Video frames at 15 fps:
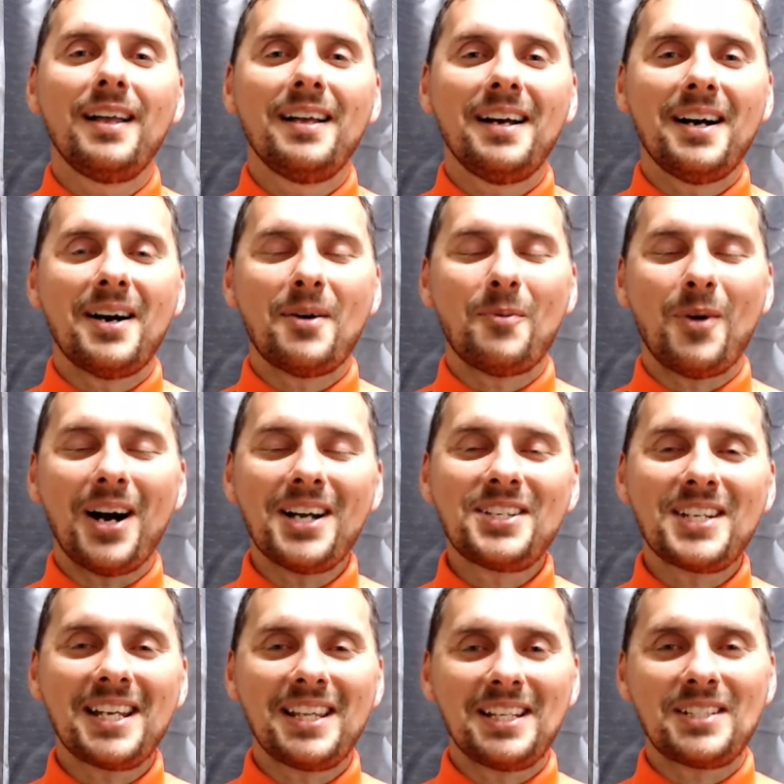watching
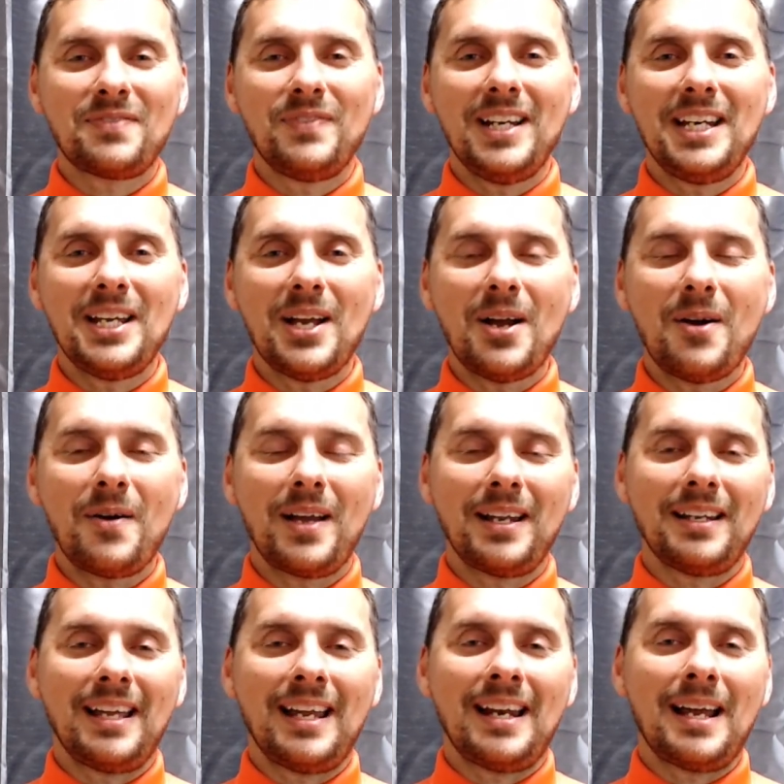this video,
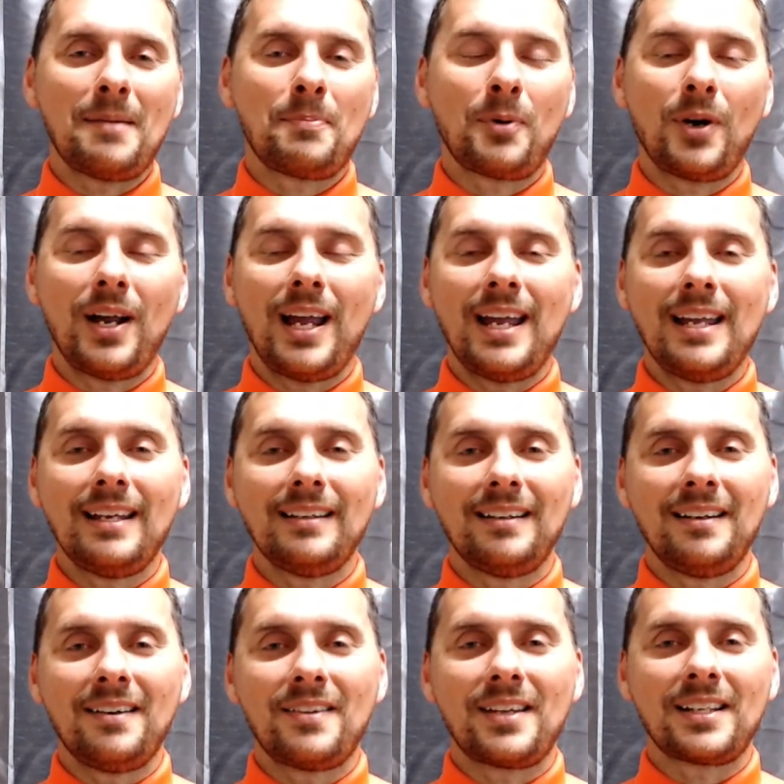and I pray
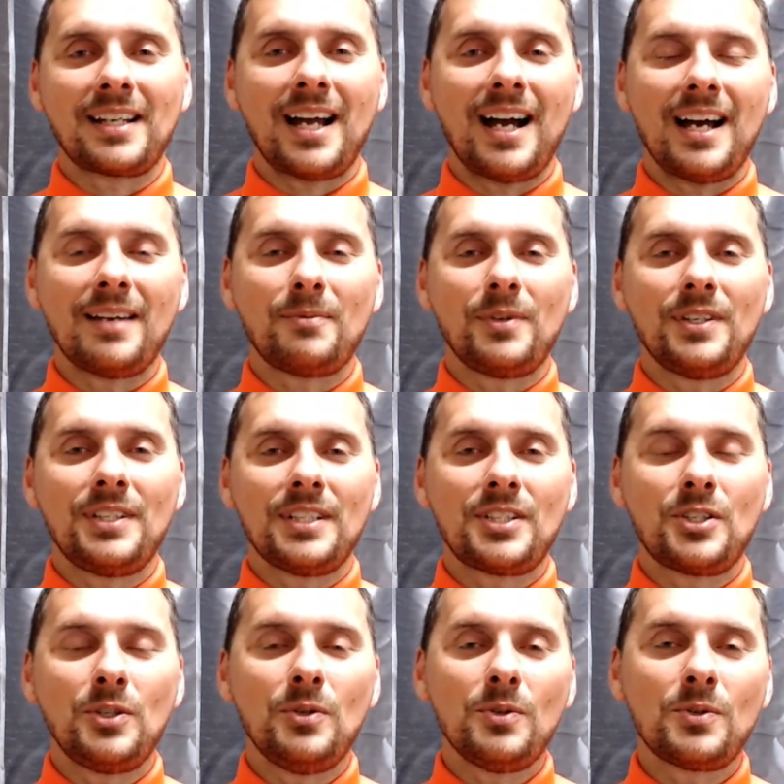that God would just
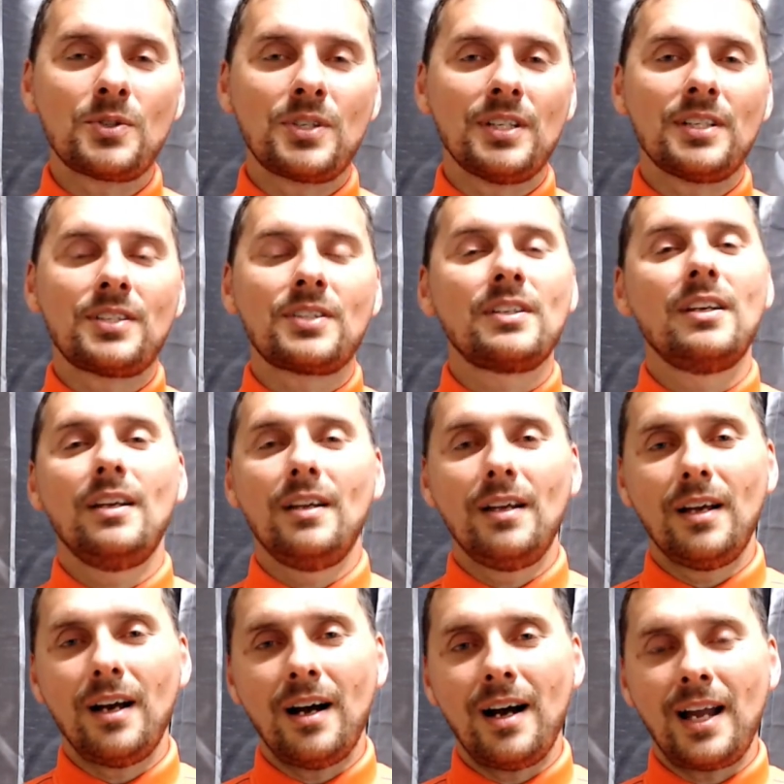use this
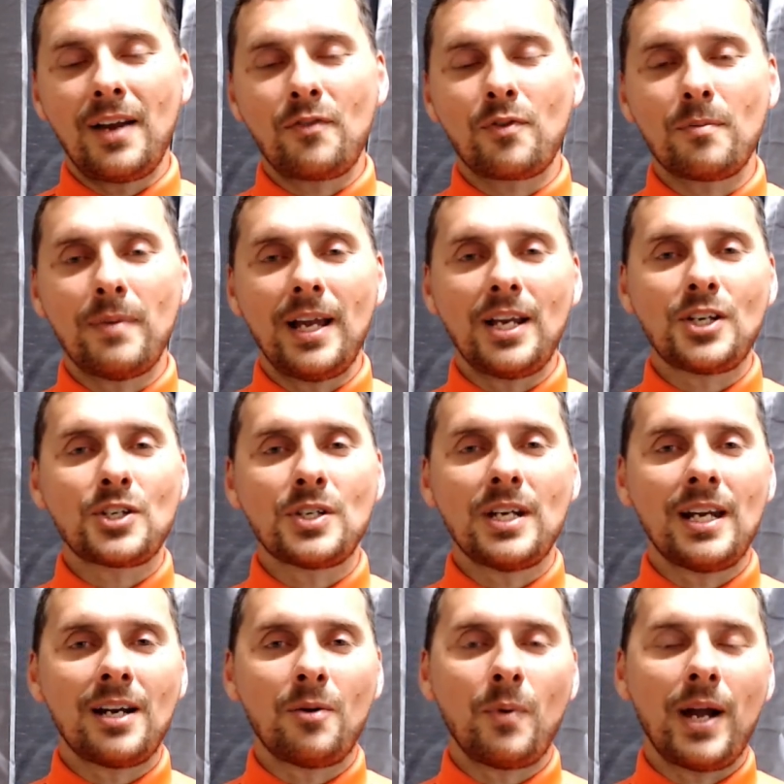information in a
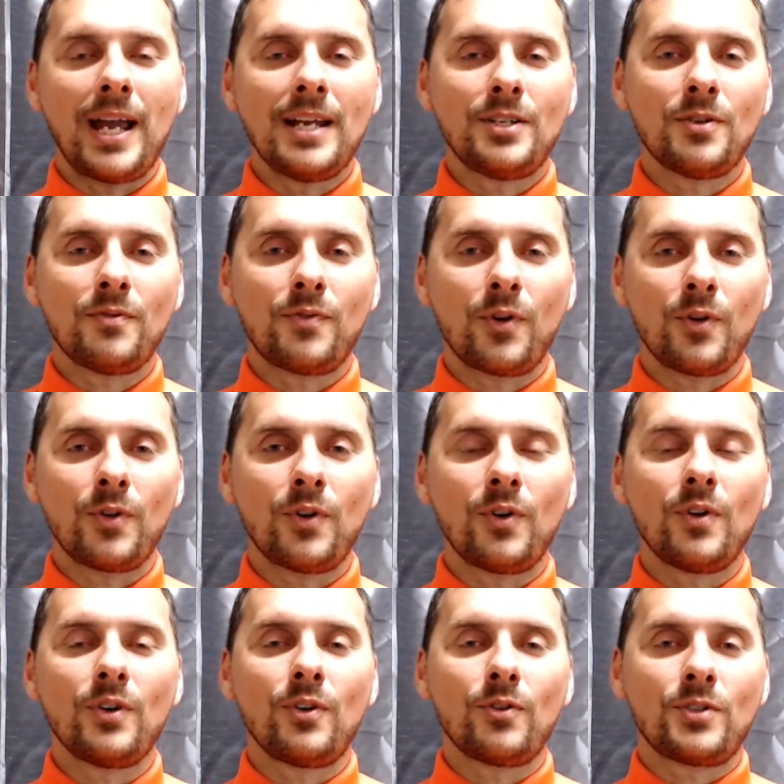way to further
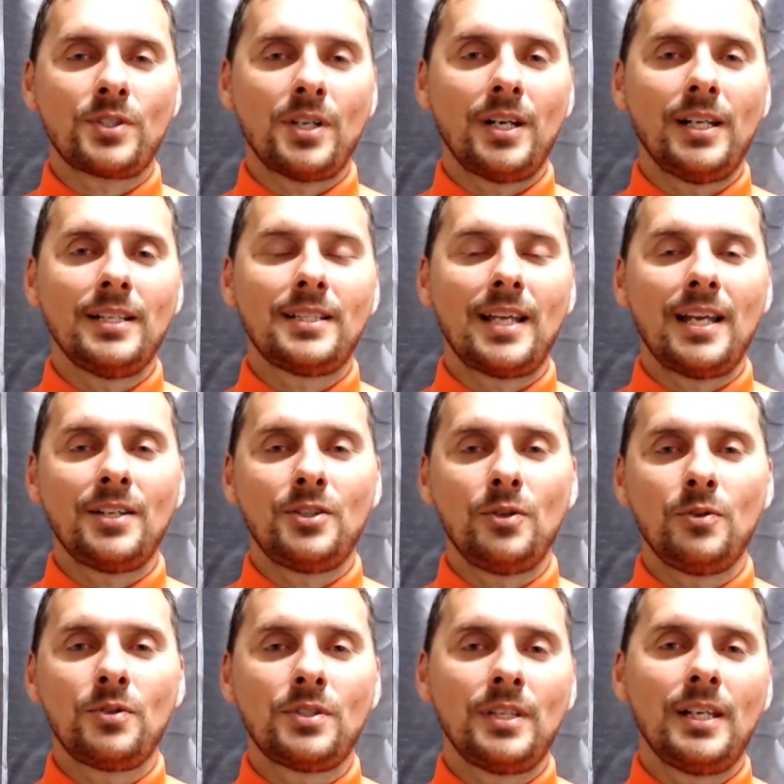your studies as you
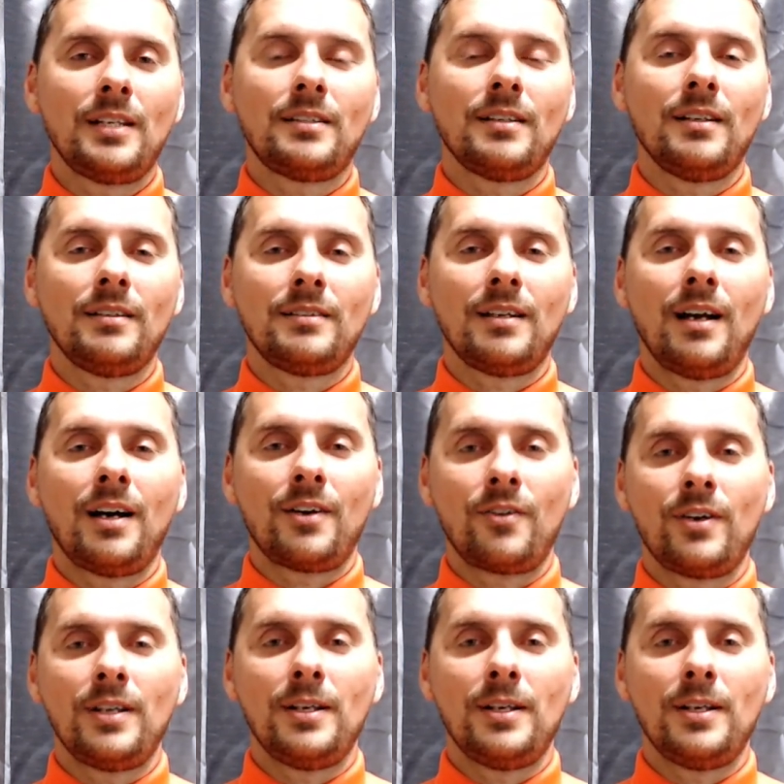seek to honor Him.